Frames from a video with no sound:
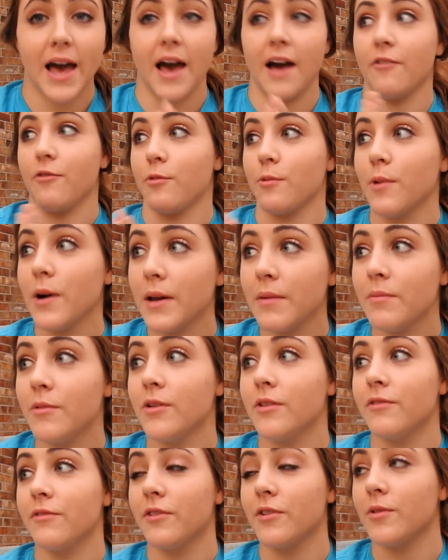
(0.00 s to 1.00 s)
I have one
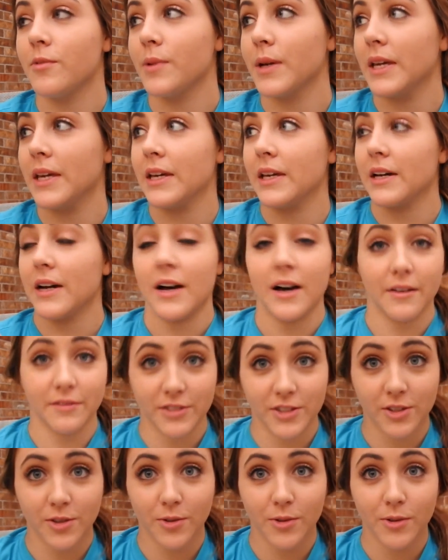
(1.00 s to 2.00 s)
more full week of
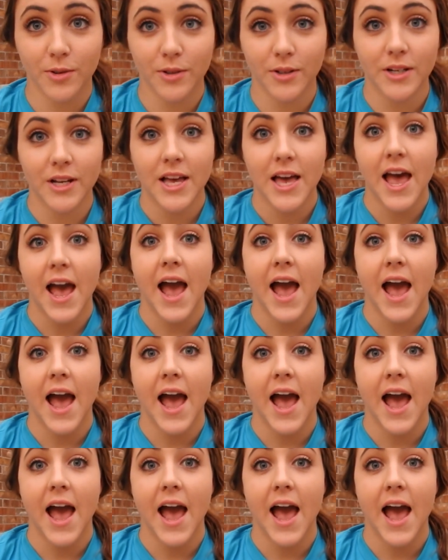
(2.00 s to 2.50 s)
school